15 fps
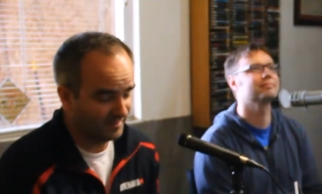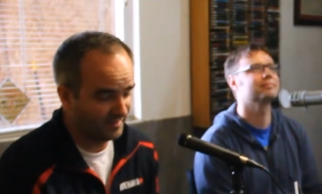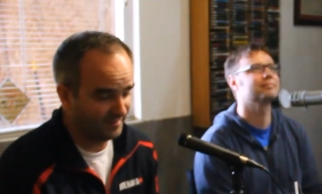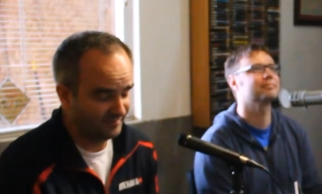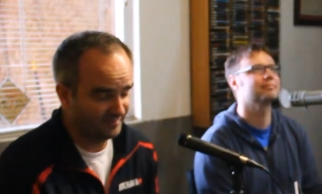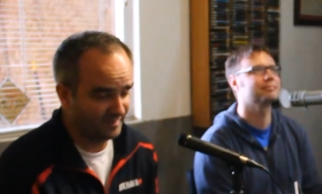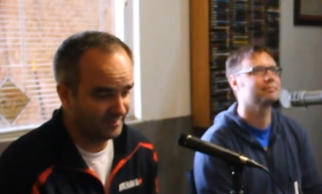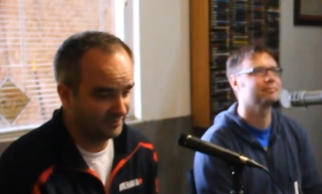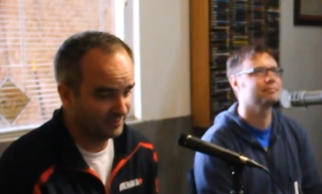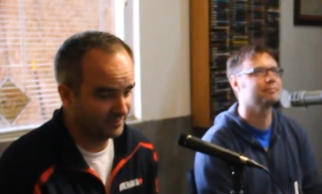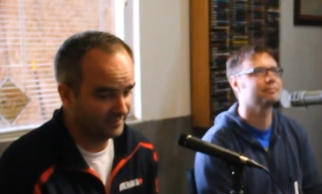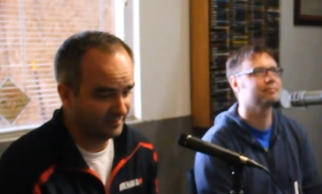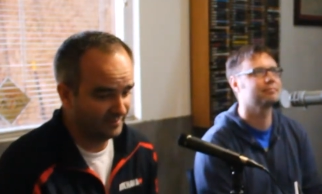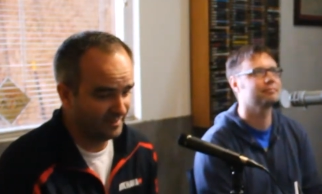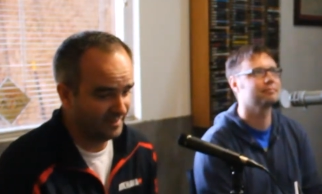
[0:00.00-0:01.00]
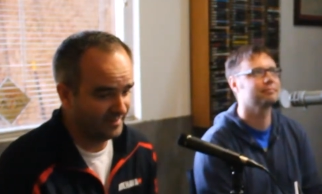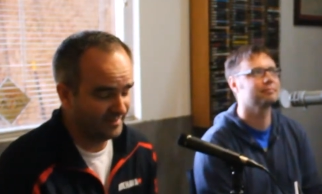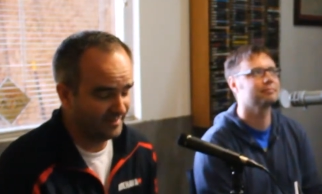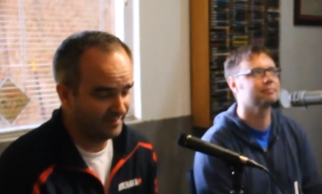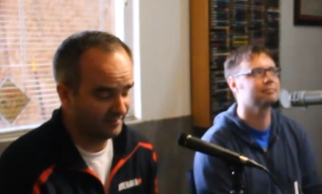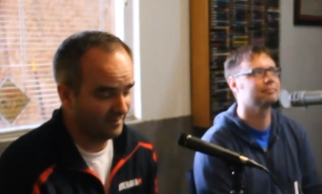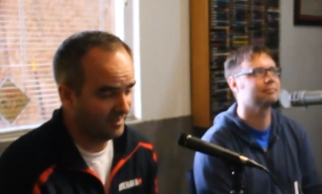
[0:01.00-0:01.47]
Speaker 1: I learned a lot. I
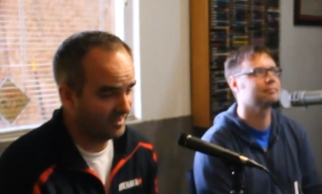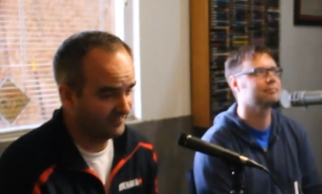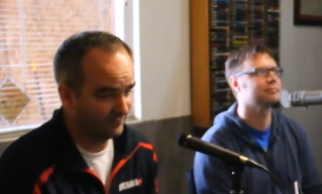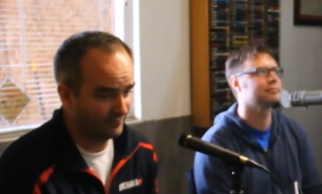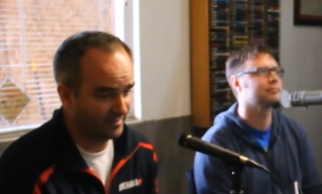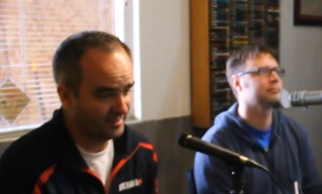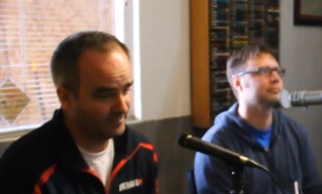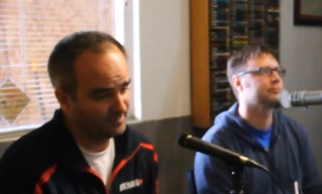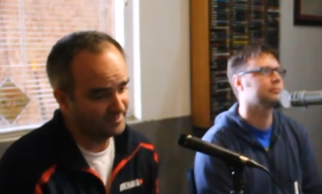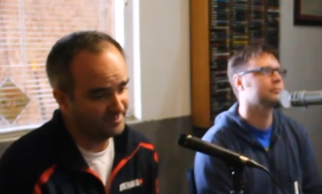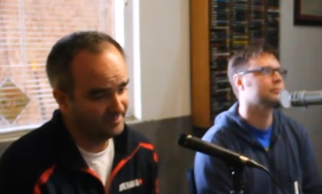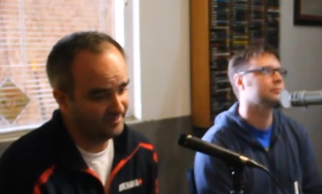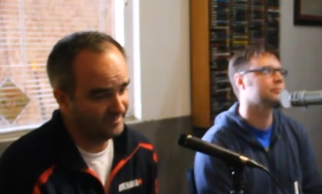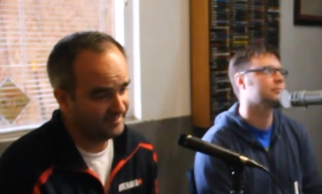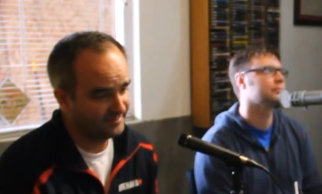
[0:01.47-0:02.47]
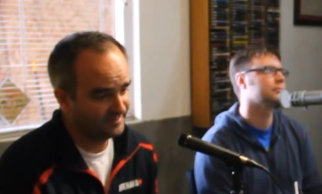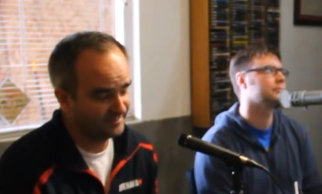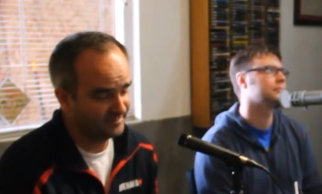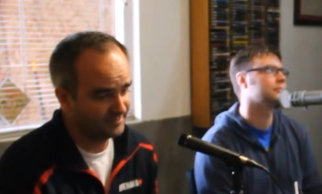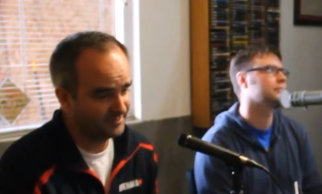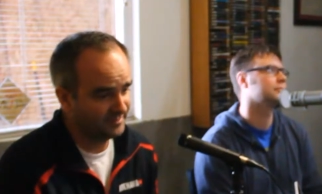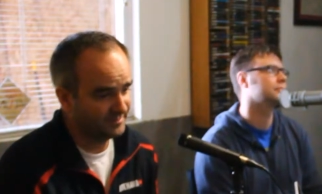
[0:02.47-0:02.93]
had a lot of great opportunities as
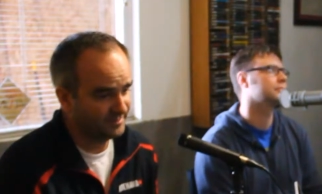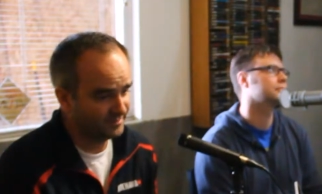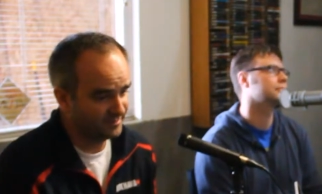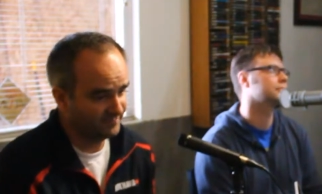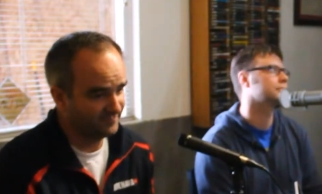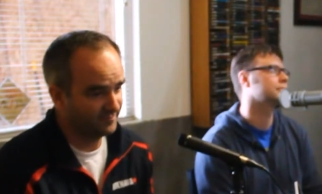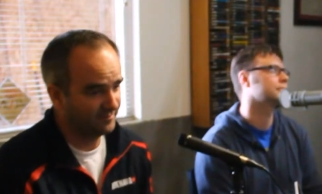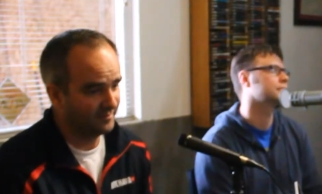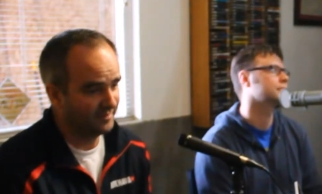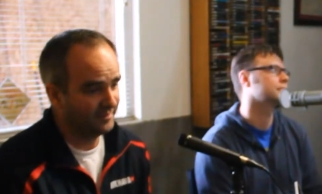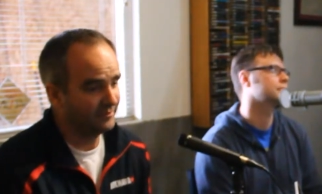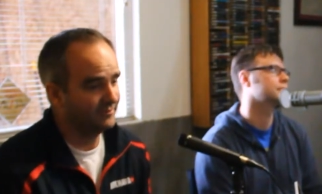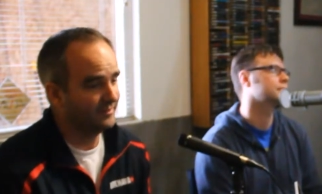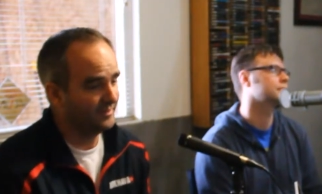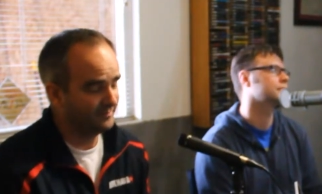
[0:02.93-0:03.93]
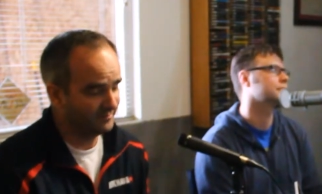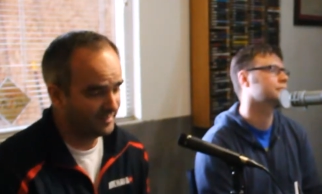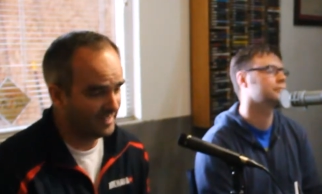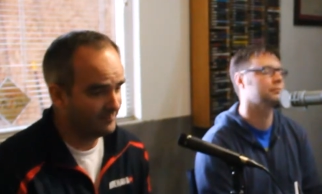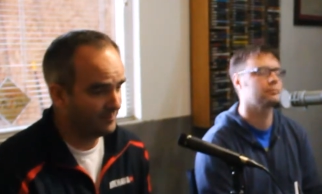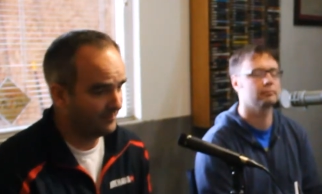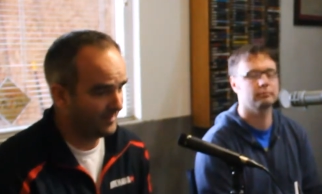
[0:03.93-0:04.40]
the transition for the internet
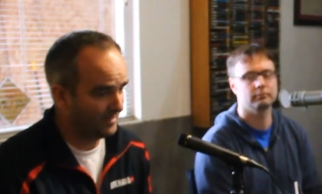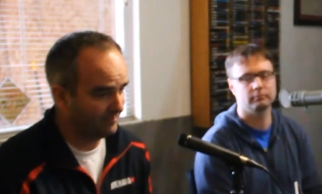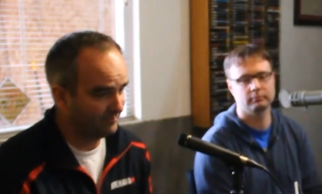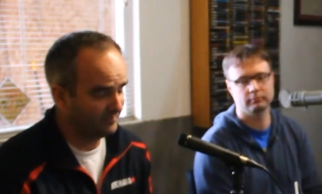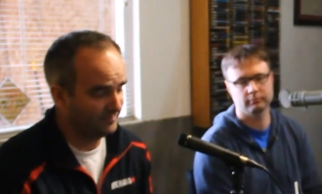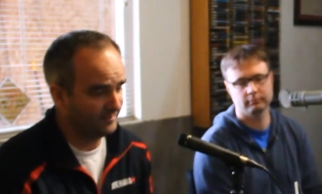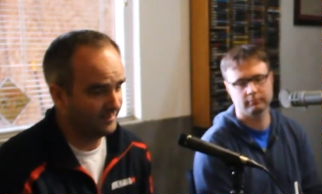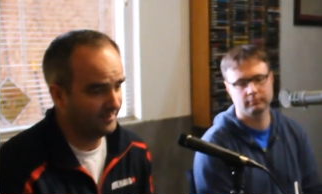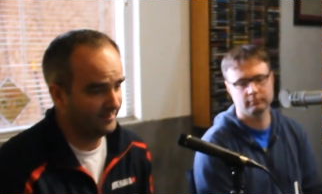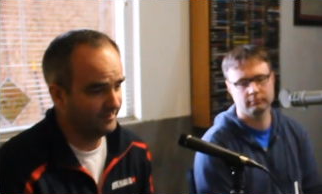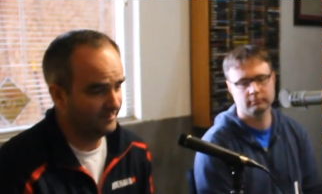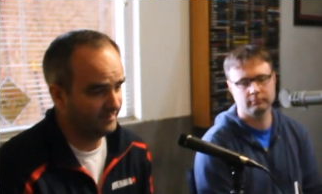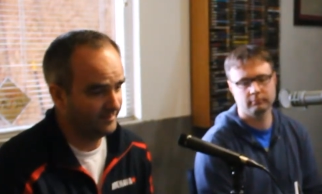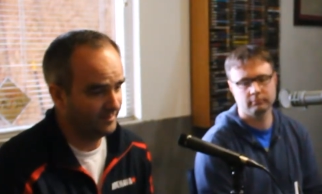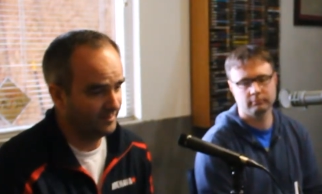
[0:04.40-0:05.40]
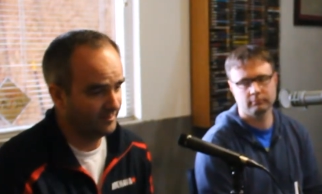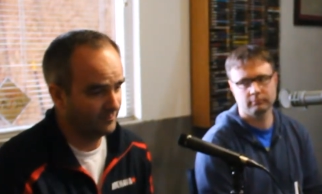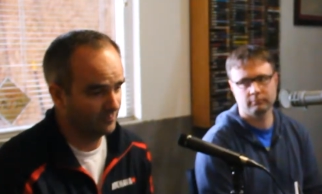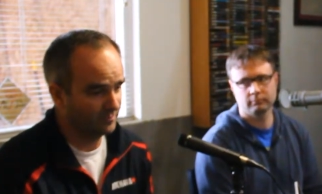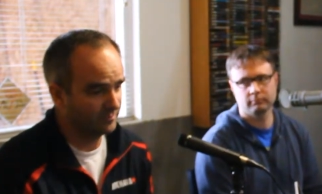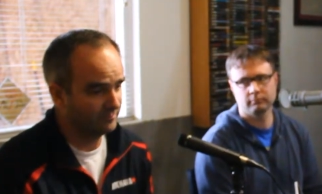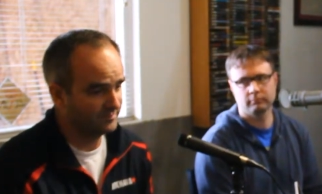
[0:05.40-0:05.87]
came about, and
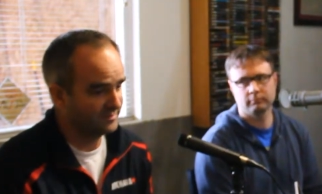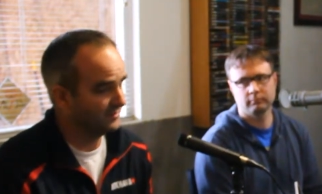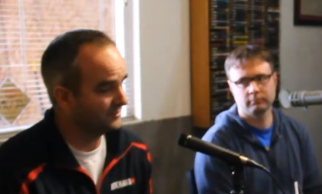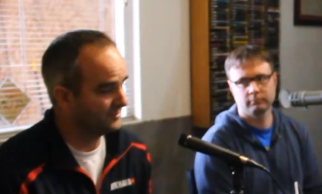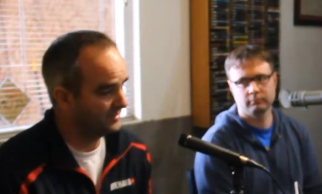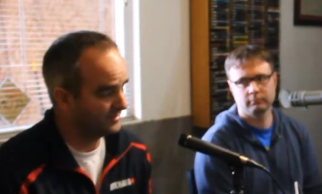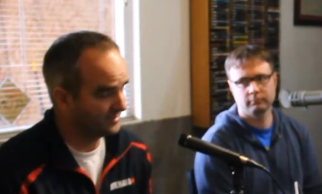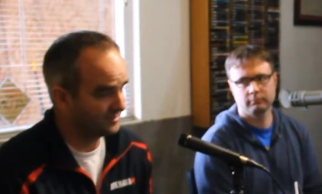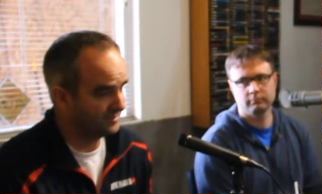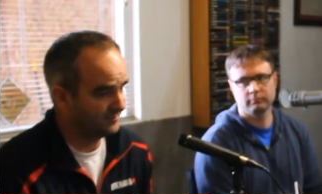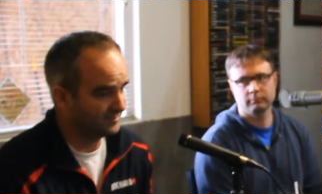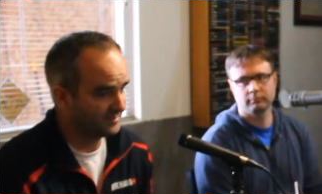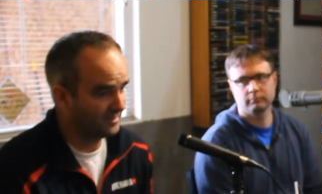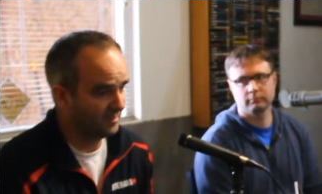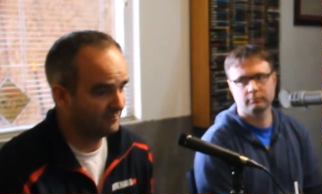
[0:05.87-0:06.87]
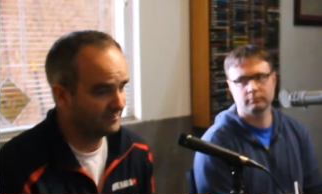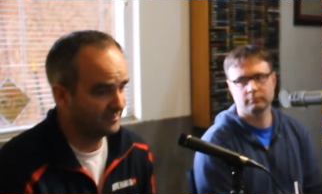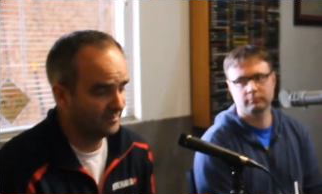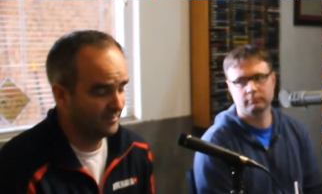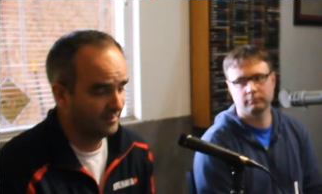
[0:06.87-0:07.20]
Oracle was in the transition themselves.